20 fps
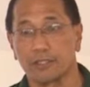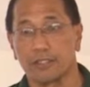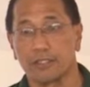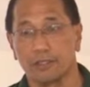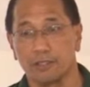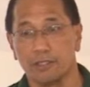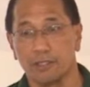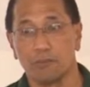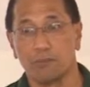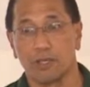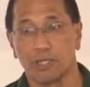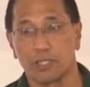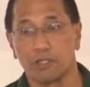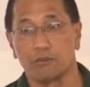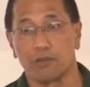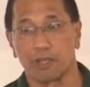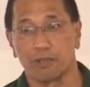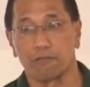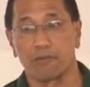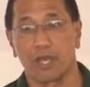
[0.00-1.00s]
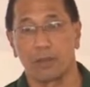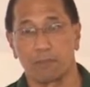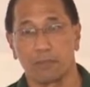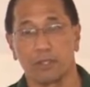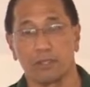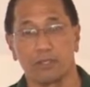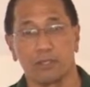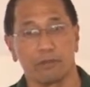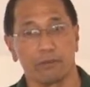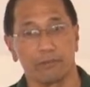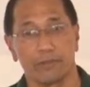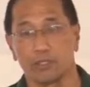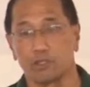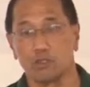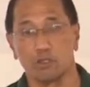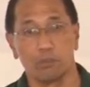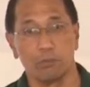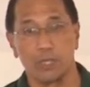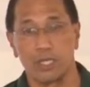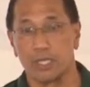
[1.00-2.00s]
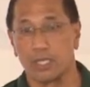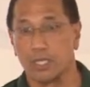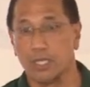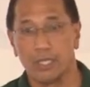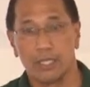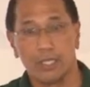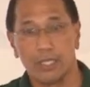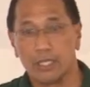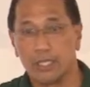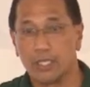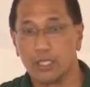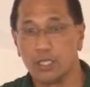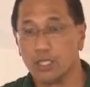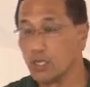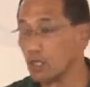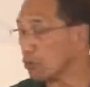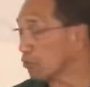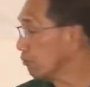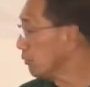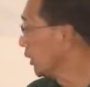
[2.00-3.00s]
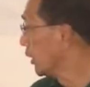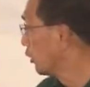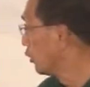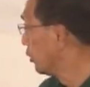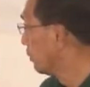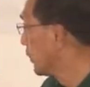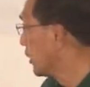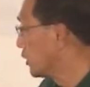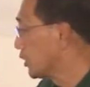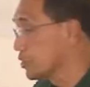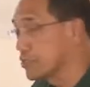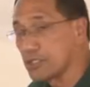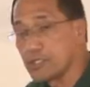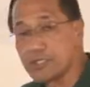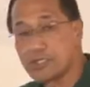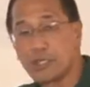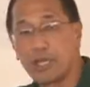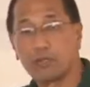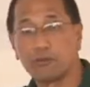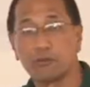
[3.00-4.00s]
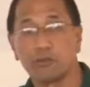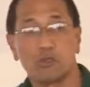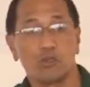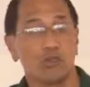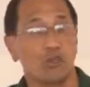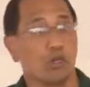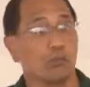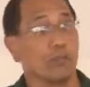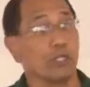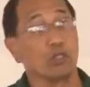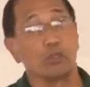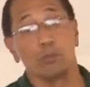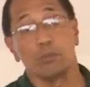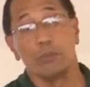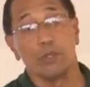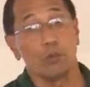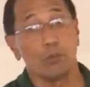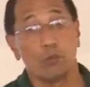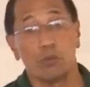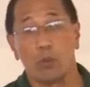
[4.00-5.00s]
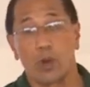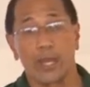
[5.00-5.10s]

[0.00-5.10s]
uh, you wanted to have happen there. It could be, you know, it could be just a standard chrome. It could be